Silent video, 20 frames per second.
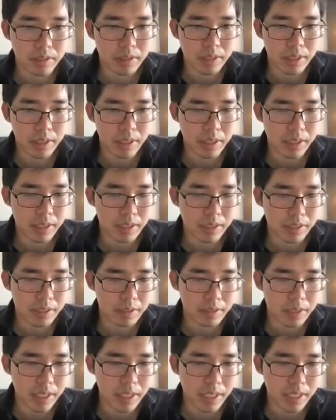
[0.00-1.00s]

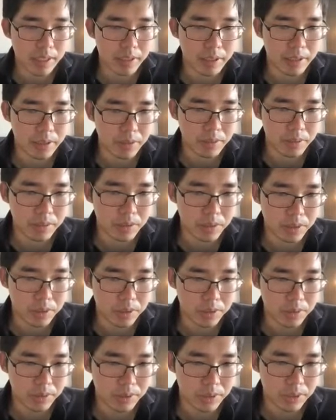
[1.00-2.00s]
And I didn't
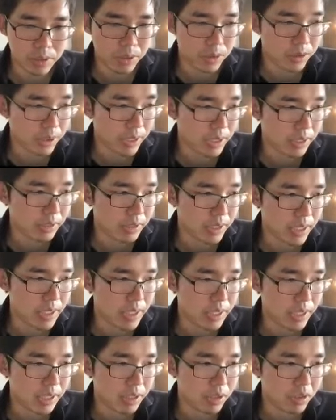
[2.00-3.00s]
show it in
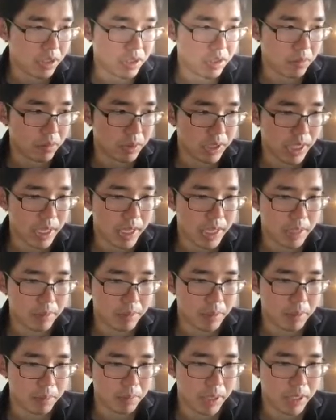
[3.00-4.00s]
the interest of
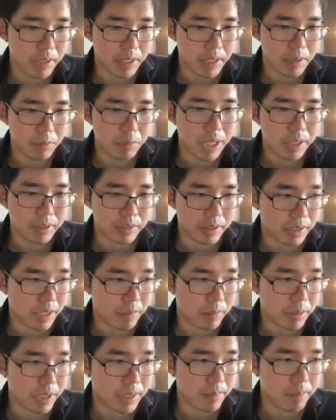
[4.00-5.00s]
time, but in factored
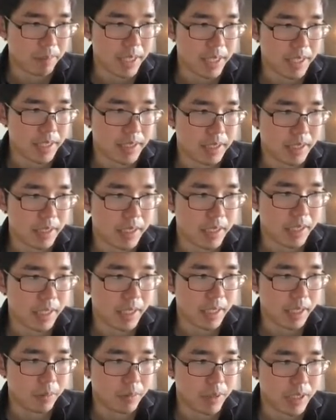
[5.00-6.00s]
MDPs,
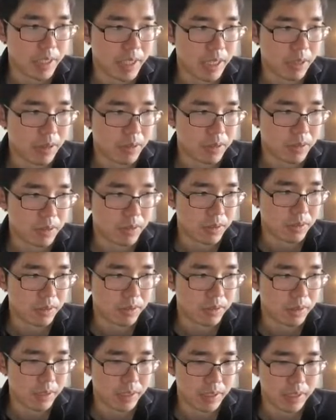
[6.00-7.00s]
we can
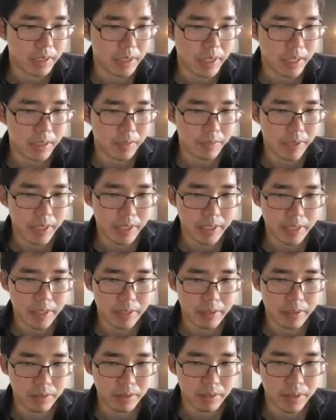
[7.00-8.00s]
also get very
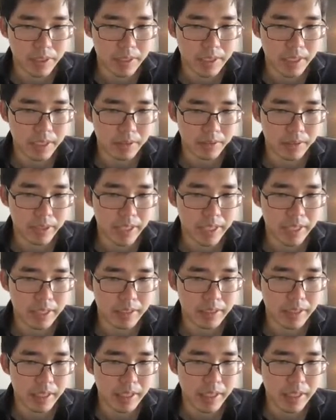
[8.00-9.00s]
good results,
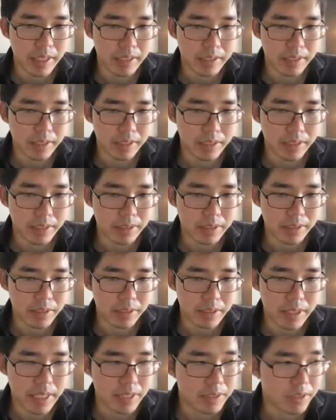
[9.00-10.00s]
like the
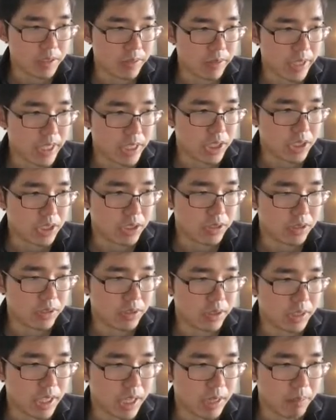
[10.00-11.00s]
density
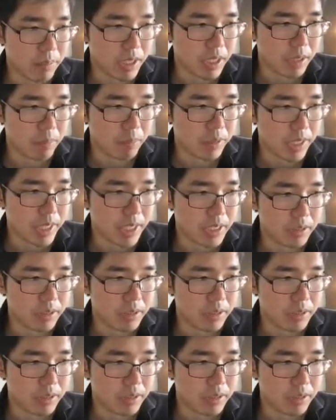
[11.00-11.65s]
ratio can be replaced